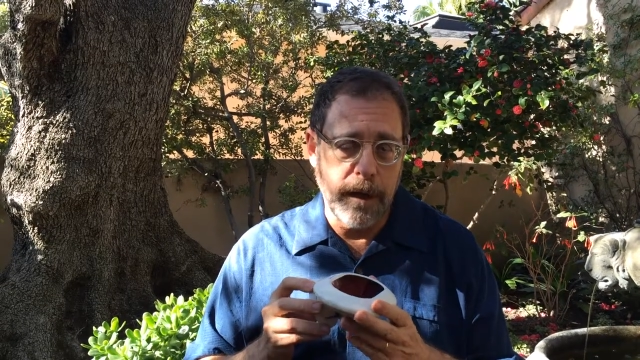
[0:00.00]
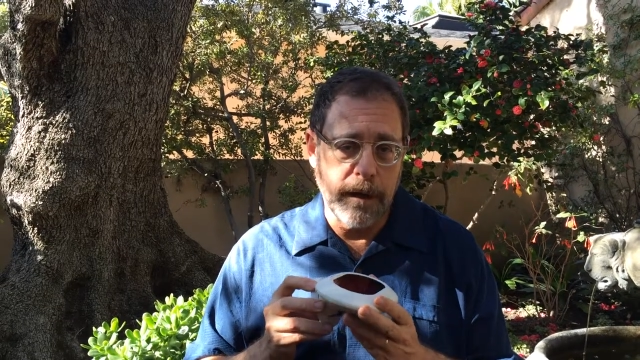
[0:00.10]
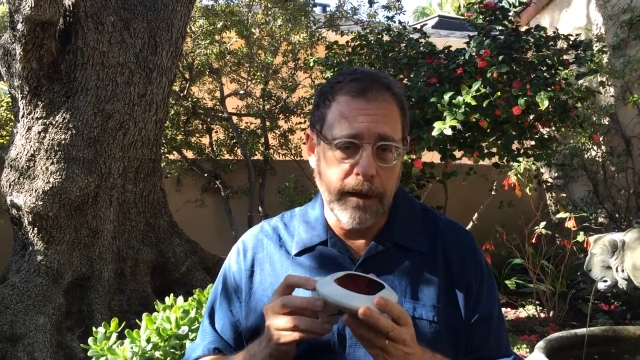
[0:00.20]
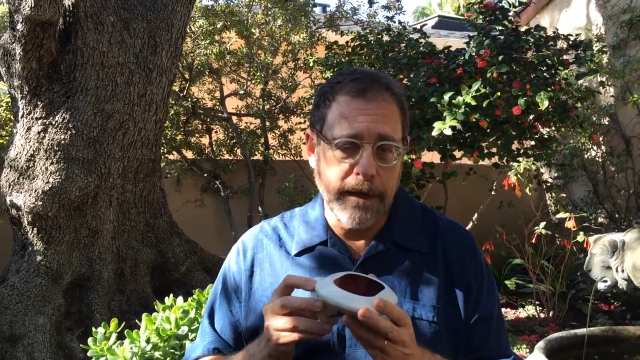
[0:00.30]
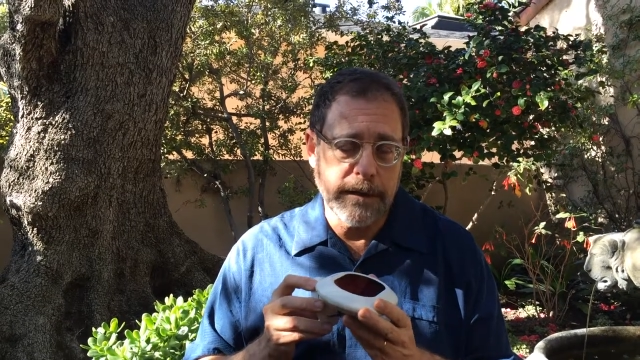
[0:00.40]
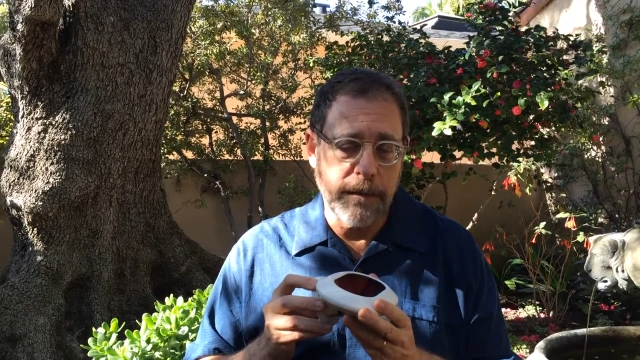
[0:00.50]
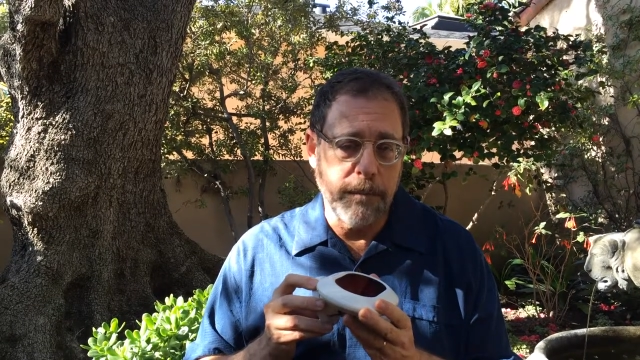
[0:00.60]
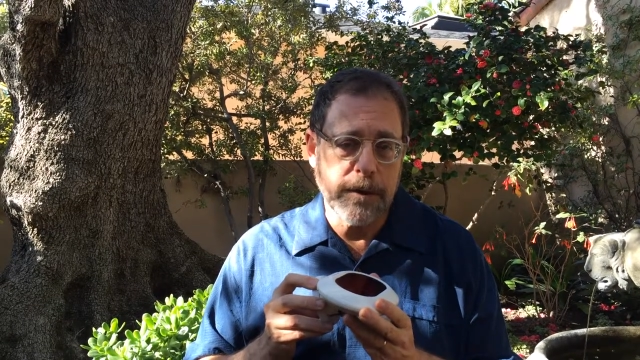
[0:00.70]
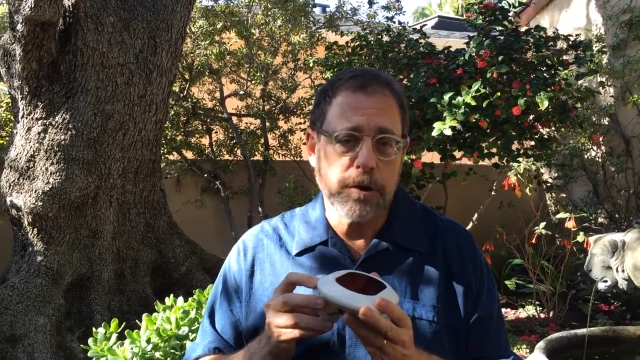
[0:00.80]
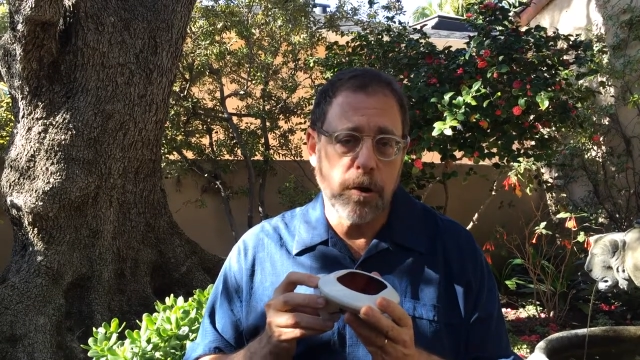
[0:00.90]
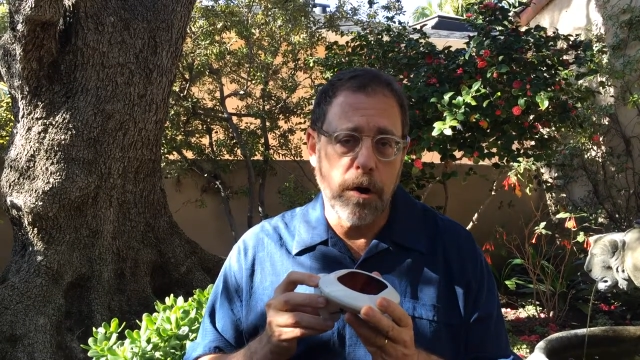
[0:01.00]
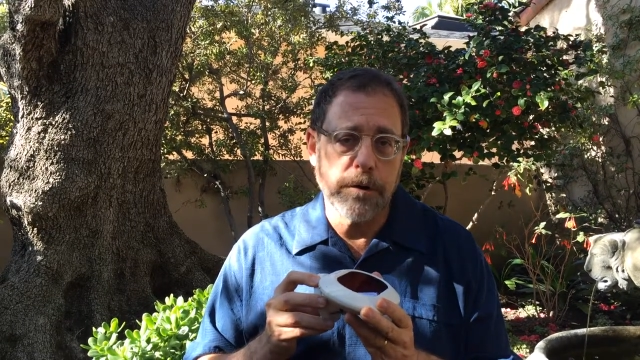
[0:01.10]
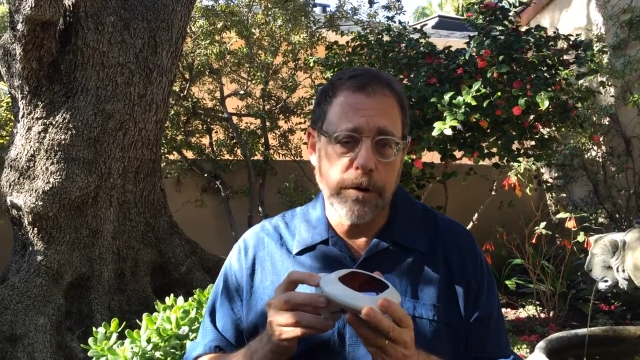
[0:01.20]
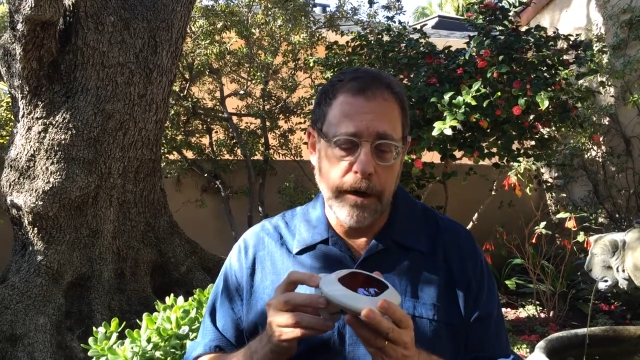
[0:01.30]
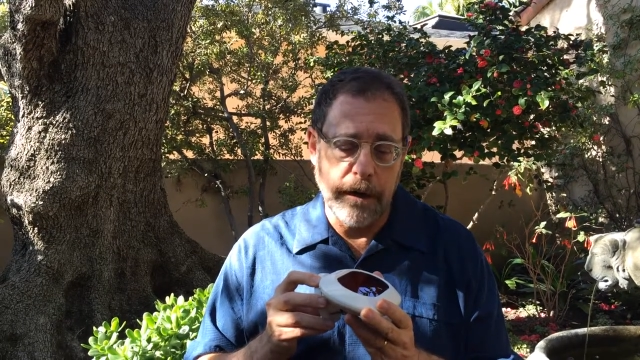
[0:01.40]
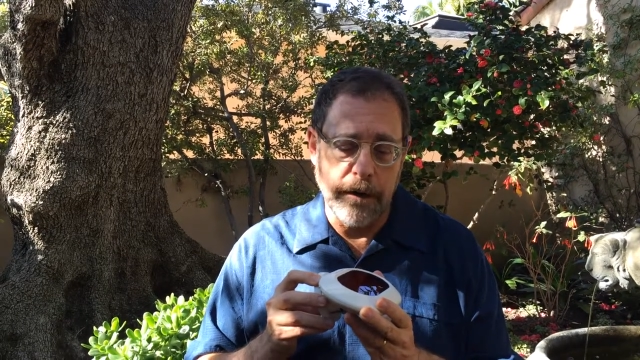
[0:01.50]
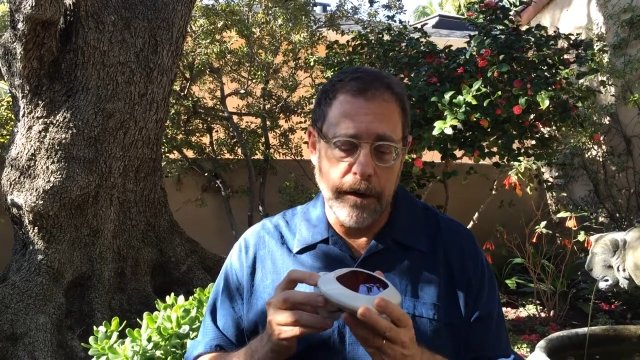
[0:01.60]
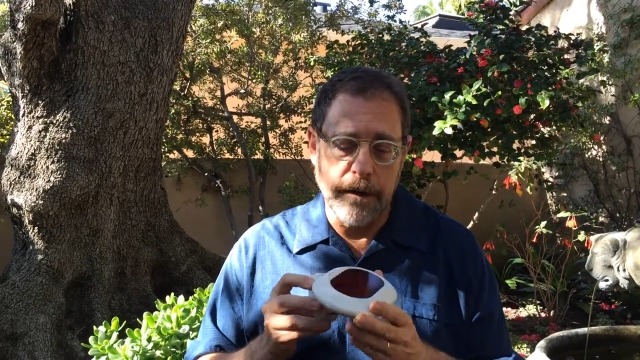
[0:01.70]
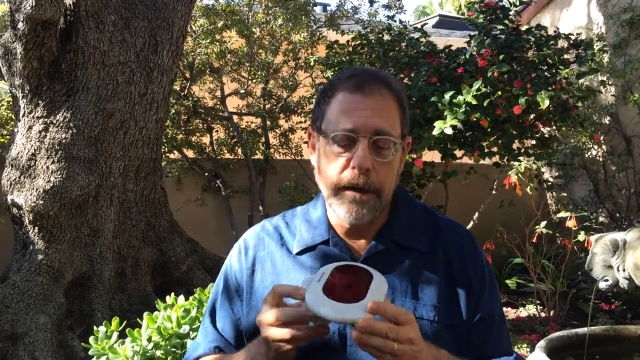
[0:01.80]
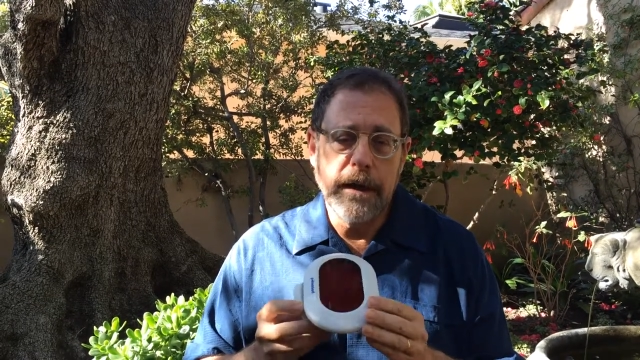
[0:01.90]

uh, lights a much larger area.